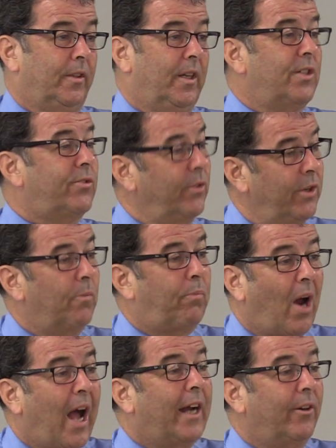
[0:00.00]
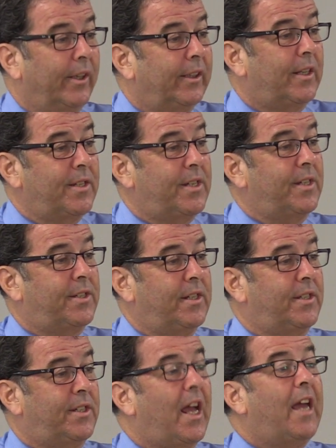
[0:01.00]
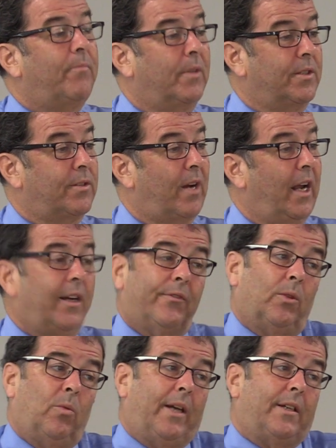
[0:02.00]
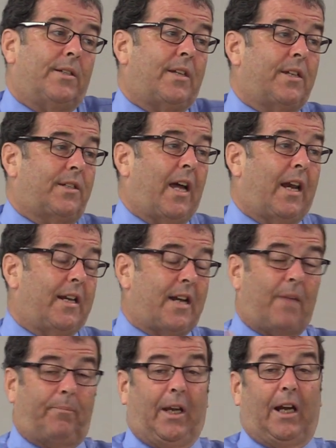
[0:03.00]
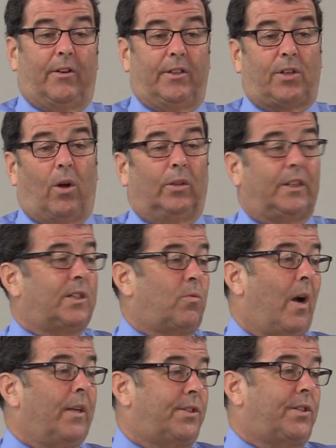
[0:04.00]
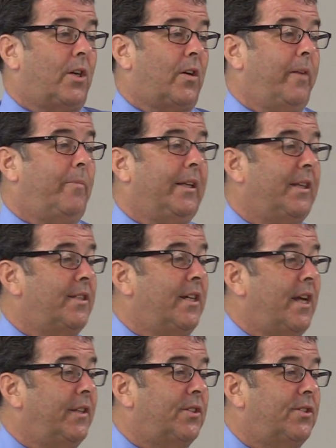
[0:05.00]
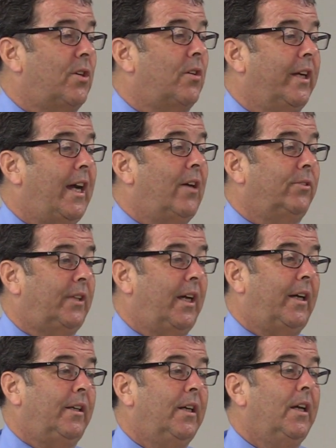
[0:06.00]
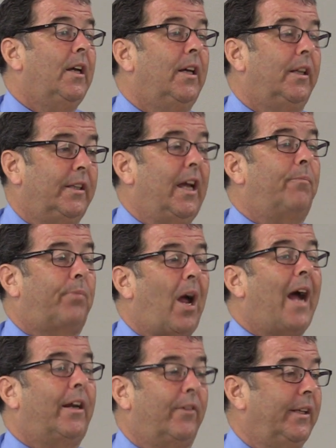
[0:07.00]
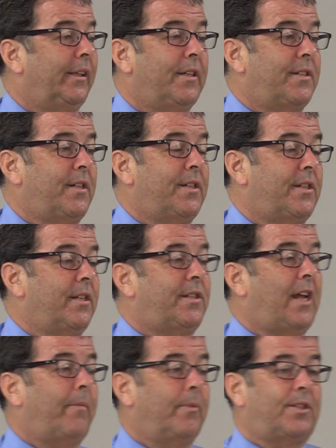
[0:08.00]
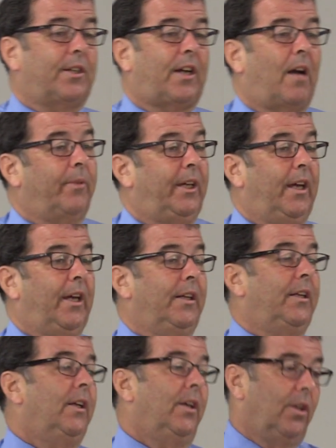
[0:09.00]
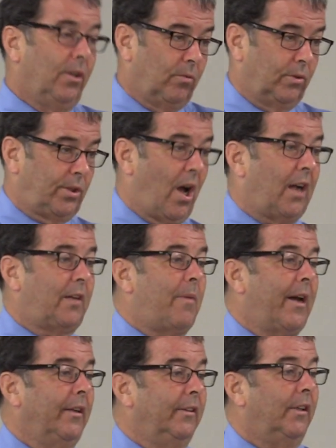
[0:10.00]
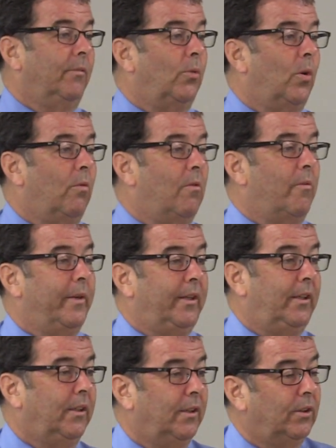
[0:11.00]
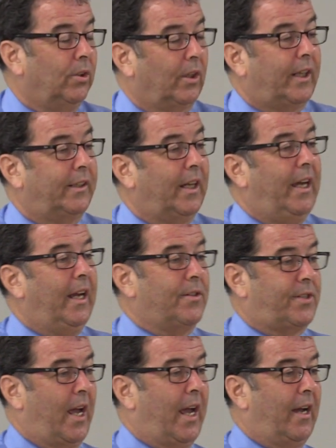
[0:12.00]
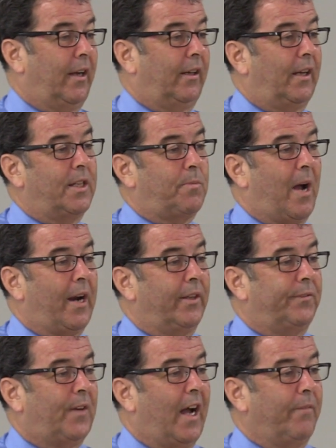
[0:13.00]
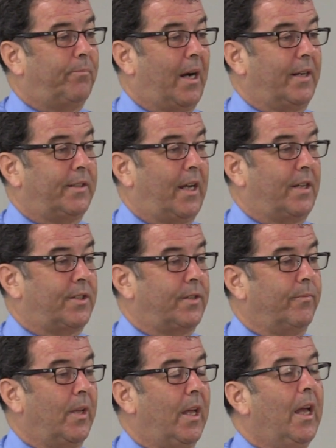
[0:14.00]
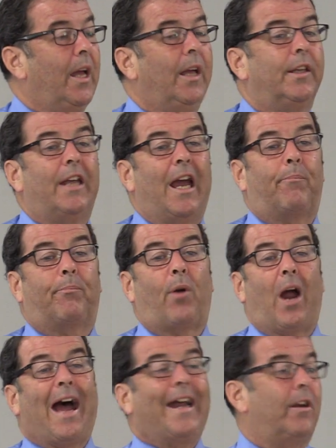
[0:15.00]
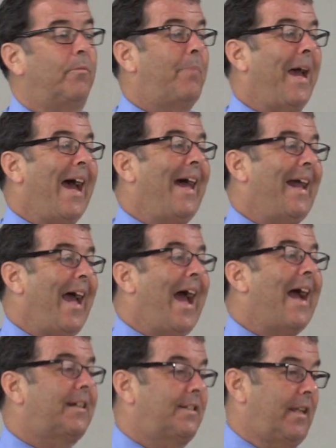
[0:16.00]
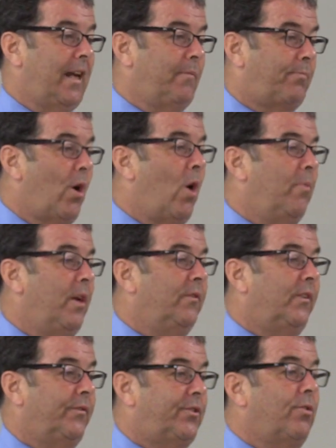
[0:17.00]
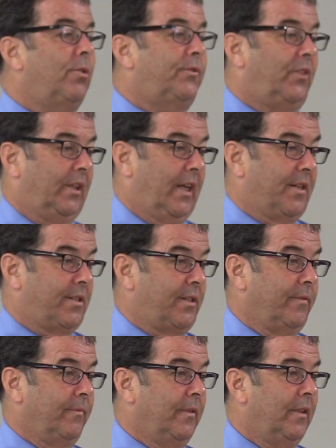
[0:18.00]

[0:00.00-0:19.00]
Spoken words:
is through your prior inconsistent statements, right? If a witness has gotten up here and told us one story, but there's another story out there, their prior inconsistent statements are coming in. We'll talk about it a little more when we look at the hearsay as part of the 5-part test. Their prior bad acts that are probative of truthfulness,